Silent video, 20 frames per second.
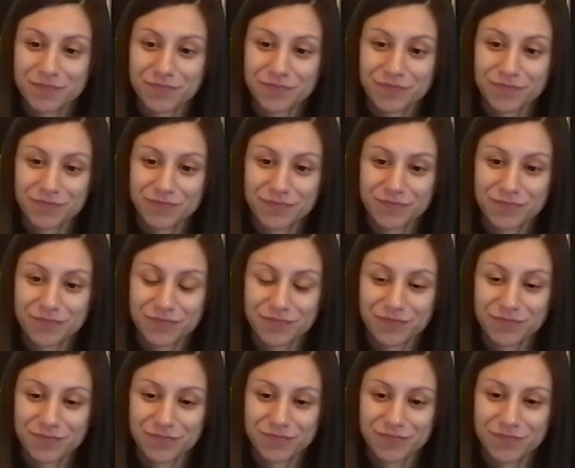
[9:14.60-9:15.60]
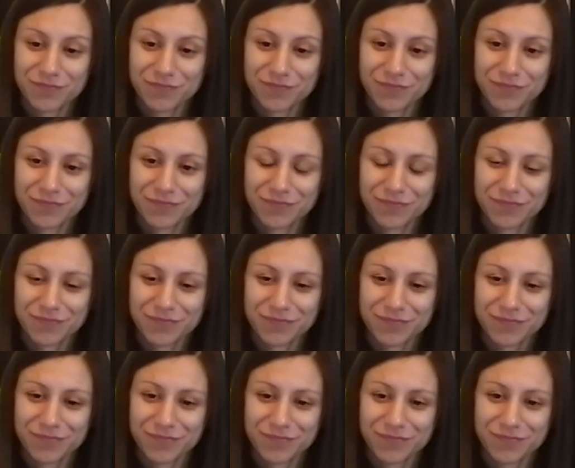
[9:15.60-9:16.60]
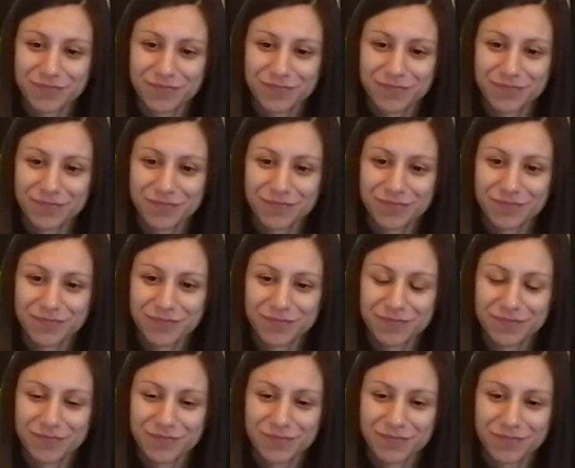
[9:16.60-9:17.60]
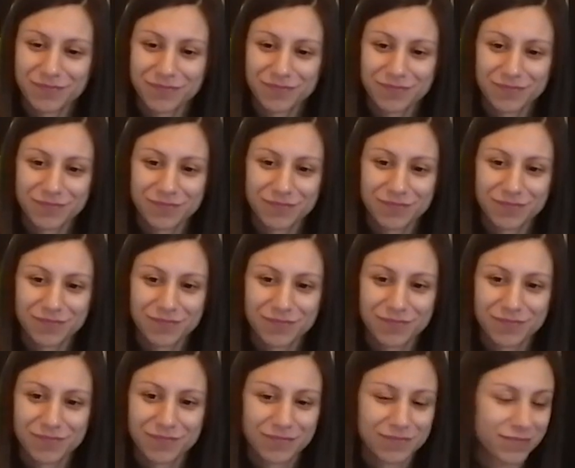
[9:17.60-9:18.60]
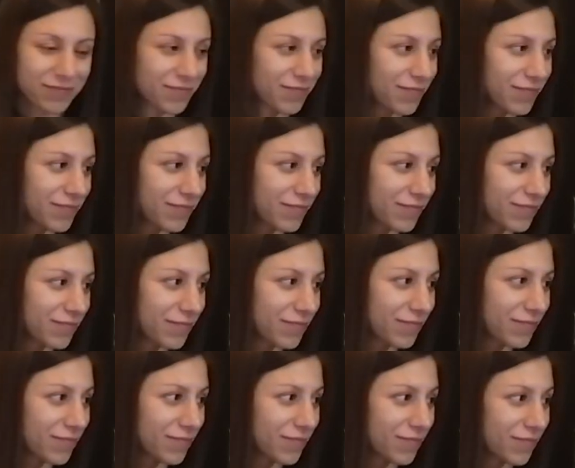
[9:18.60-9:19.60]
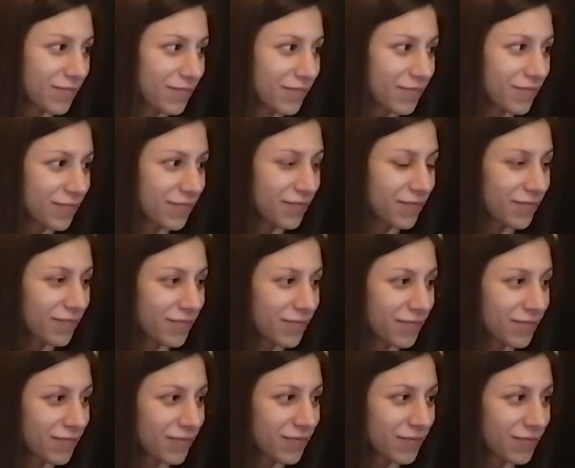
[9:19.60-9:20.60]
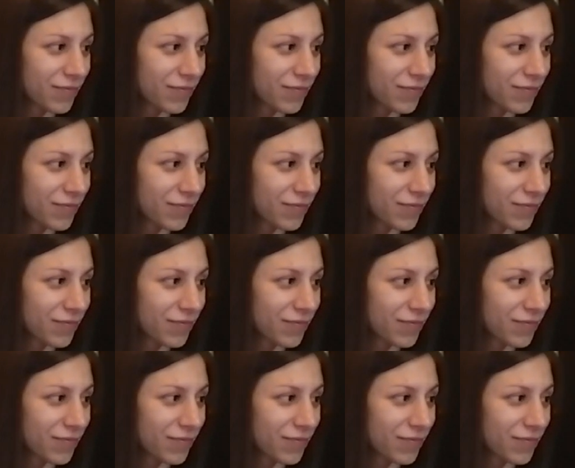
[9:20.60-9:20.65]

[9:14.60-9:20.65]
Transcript: (not speaking)